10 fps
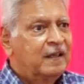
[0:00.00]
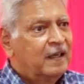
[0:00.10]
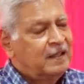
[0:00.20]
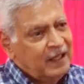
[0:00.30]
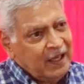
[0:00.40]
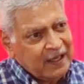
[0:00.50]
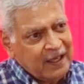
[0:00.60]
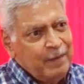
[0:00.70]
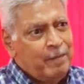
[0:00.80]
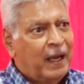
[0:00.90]
And then I
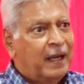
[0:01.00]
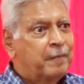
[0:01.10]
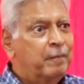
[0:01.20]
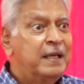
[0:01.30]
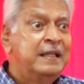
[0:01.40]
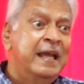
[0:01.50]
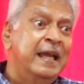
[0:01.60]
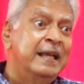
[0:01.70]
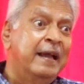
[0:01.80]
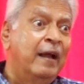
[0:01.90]
came back. But
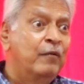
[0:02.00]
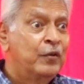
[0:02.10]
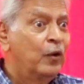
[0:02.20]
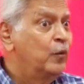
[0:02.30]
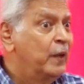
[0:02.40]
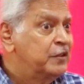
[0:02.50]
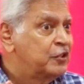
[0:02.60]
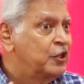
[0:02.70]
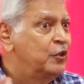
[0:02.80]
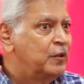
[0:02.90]
then I was
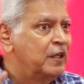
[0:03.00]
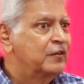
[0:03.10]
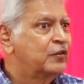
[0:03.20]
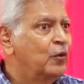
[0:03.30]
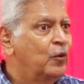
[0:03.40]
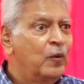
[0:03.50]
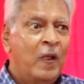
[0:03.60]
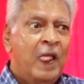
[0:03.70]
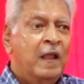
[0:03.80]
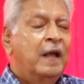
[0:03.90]
always curious. So
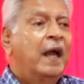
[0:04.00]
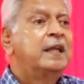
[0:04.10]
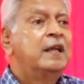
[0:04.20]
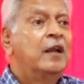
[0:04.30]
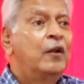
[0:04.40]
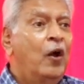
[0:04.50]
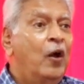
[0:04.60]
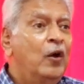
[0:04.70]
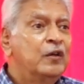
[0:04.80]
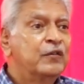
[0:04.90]
I did a
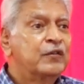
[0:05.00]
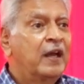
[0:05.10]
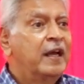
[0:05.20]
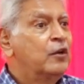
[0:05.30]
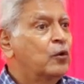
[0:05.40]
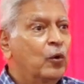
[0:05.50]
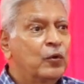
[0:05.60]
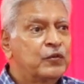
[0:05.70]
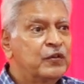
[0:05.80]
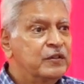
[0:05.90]
lot of side
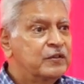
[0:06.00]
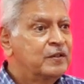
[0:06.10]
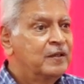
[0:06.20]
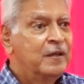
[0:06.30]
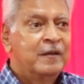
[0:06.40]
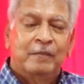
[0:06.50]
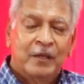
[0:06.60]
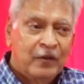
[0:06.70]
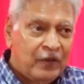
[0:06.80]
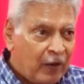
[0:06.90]
courses
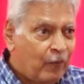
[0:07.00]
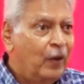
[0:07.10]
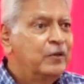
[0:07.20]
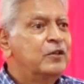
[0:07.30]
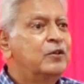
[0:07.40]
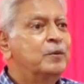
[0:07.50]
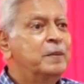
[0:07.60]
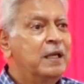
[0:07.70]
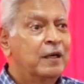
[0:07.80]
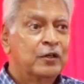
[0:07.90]
because I wanted to
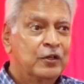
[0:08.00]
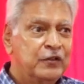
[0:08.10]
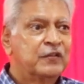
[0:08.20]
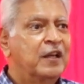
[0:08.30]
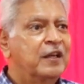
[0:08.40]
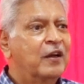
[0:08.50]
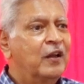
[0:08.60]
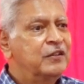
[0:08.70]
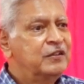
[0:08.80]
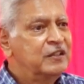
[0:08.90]
be a good
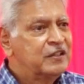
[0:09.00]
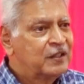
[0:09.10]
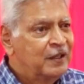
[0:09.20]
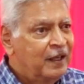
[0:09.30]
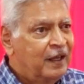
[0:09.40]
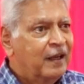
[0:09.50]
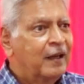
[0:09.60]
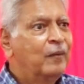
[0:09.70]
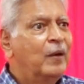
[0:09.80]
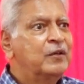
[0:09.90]
psychologist.
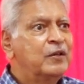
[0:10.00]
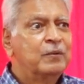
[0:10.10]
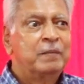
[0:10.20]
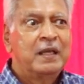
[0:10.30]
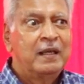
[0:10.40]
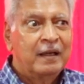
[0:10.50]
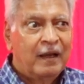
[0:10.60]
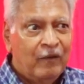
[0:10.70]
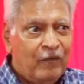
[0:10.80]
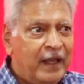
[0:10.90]
I wanted to be
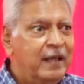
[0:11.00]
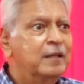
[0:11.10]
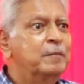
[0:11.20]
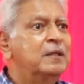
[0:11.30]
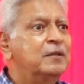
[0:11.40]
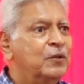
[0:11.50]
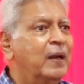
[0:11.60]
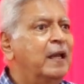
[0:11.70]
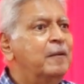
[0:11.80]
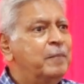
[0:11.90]
available to
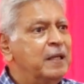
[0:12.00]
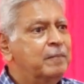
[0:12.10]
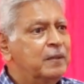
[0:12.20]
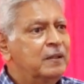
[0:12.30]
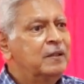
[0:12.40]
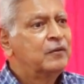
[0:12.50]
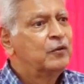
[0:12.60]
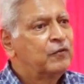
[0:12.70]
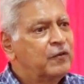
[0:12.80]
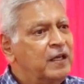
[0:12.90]
help people
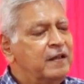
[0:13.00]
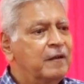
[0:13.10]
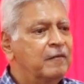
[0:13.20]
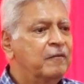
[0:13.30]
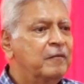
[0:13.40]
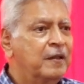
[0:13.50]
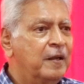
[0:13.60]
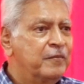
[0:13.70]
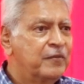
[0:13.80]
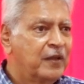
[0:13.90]
to free
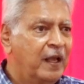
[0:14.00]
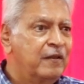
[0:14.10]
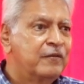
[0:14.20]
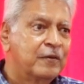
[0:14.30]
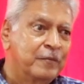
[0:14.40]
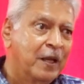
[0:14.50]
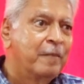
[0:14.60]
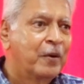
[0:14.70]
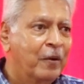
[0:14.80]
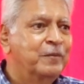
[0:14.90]
themselves from their
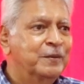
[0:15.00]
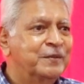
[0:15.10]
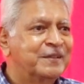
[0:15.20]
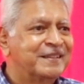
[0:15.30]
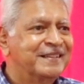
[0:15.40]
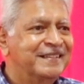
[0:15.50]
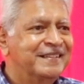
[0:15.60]
problems.